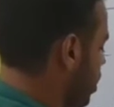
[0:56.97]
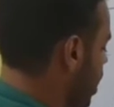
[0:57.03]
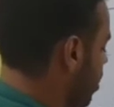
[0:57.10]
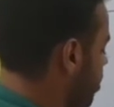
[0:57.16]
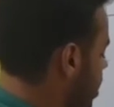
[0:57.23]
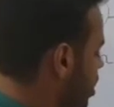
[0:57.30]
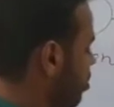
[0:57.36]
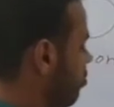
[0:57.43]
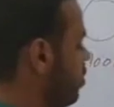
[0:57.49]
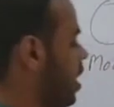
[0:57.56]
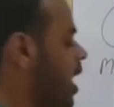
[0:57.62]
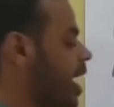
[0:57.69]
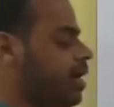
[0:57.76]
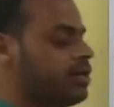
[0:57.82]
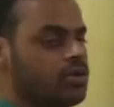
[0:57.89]
gravity
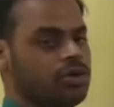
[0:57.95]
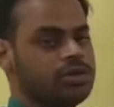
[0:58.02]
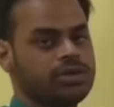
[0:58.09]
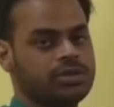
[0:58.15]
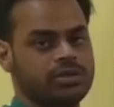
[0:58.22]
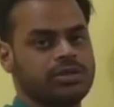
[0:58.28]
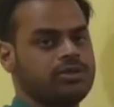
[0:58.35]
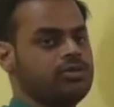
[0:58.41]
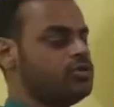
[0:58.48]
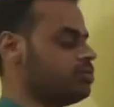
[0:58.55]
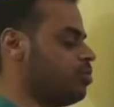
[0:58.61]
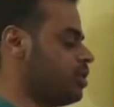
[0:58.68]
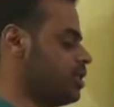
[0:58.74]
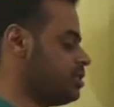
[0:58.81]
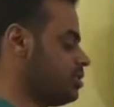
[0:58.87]
will act on those
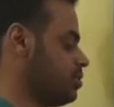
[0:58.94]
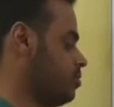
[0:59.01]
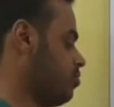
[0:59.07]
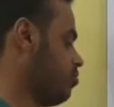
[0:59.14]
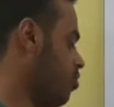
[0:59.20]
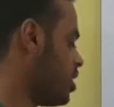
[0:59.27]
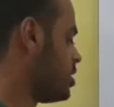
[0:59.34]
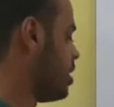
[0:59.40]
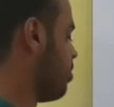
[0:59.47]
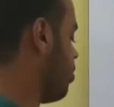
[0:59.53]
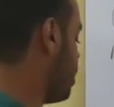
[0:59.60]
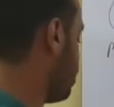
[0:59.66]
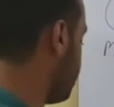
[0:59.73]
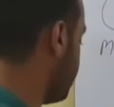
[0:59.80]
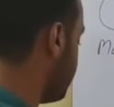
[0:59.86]
bodies. For
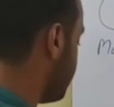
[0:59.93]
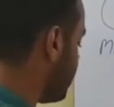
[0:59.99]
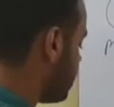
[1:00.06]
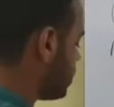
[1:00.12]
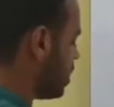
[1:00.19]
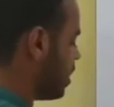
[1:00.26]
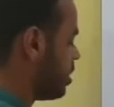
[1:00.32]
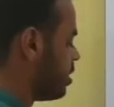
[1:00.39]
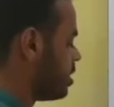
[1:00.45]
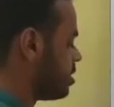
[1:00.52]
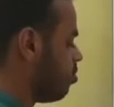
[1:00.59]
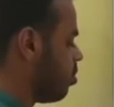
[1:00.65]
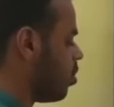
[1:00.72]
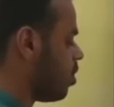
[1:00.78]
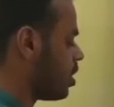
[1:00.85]
example, let us say this
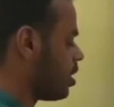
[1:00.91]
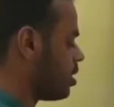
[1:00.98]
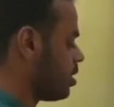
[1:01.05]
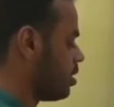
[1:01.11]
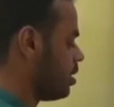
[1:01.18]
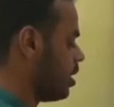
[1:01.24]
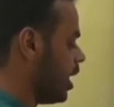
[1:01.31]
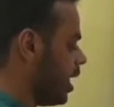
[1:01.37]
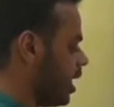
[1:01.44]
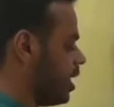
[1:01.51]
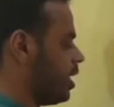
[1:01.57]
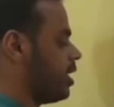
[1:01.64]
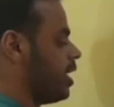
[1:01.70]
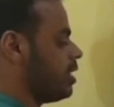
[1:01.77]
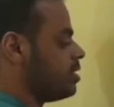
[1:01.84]
block A
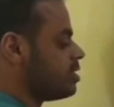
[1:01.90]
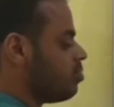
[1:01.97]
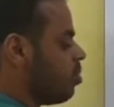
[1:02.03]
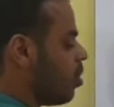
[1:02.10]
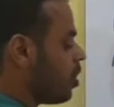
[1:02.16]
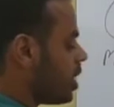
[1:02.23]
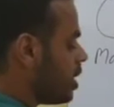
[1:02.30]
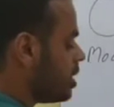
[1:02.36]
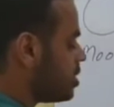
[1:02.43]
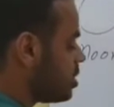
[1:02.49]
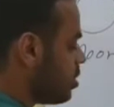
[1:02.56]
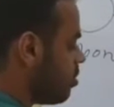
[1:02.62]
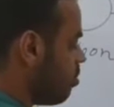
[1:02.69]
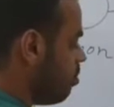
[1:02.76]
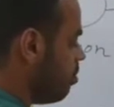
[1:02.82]
and this block is
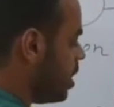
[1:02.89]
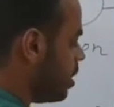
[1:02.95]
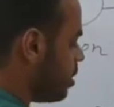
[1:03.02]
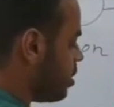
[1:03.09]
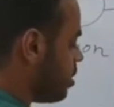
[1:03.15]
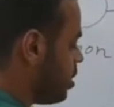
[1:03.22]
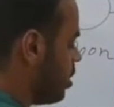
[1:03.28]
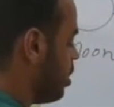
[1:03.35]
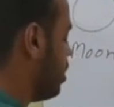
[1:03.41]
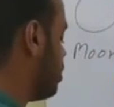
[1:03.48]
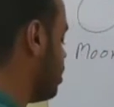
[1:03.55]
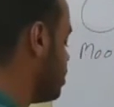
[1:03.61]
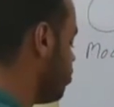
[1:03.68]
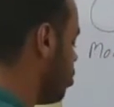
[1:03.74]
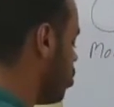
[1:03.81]
B. This